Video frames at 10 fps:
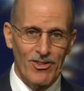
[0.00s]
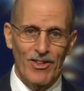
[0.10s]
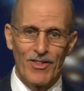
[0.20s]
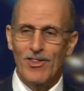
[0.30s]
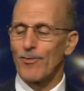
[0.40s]

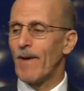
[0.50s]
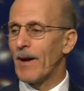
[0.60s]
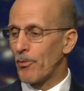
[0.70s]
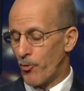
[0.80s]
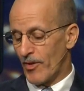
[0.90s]
and this is
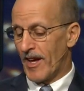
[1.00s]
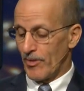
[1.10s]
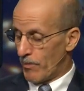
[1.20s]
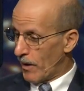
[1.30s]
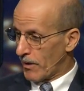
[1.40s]
back before they had
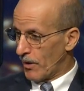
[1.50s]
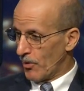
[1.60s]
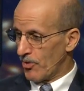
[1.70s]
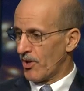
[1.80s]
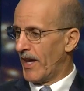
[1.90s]
the
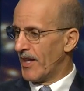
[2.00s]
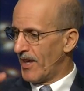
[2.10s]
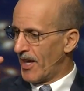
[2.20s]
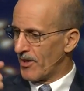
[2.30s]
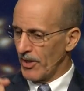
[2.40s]
barcodes, and they
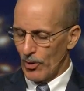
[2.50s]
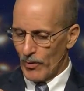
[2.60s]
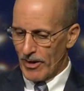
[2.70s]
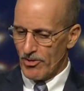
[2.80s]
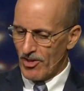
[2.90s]
had the little
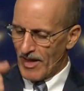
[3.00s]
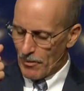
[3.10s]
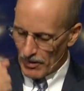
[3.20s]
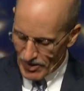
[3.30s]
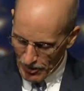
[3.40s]
round
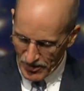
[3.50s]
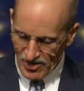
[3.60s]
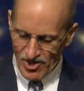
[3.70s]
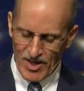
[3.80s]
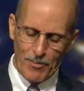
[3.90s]
stamp on top.
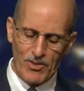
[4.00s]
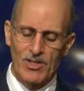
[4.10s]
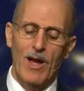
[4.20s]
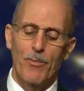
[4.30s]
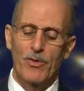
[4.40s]
They'd stamp the
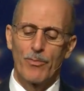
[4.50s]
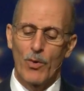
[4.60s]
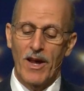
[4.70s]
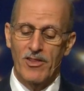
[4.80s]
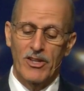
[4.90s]
top with the
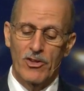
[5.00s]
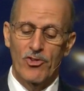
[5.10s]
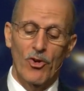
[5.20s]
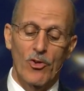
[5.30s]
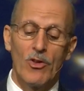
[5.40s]
price, little
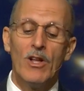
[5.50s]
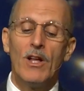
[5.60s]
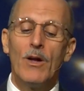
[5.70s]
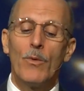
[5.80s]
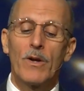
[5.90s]
circle,
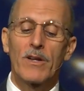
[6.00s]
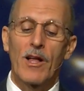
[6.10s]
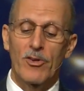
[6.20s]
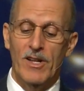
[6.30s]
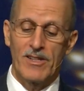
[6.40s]

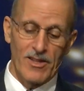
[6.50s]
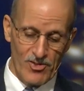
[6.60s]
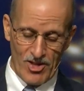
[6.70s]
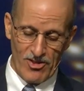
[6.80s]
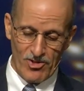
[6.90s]

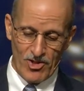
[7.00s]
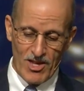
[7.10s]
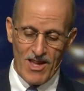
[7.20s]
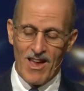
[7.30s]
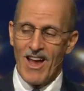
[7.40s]
$1.19.
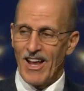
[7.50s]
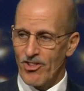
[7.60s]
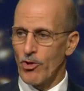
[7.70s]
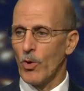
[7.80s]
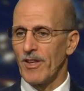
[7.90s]
I
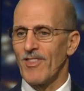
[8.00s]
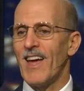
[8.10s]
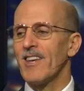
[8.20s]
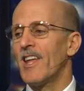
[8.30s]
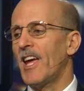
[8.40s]
stole it.
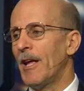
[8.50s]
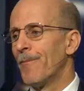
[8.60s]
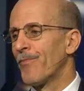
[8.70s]
That day,